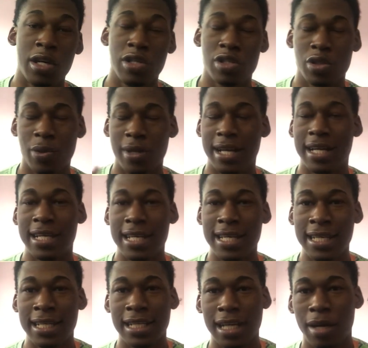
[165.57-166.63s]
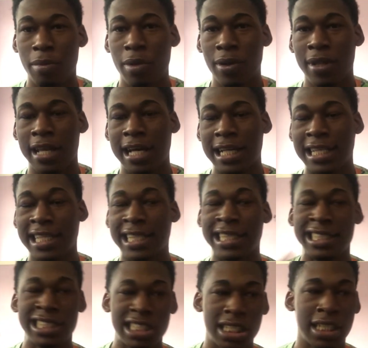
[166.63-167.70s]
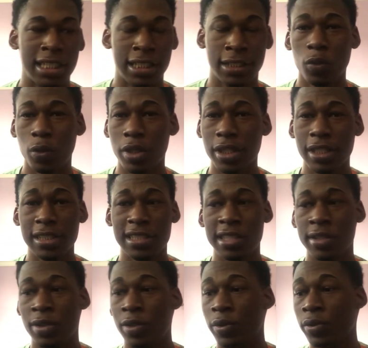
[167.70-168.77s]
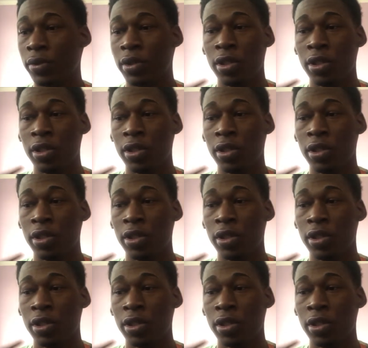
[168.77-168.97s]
So what I did about that initially was, you know,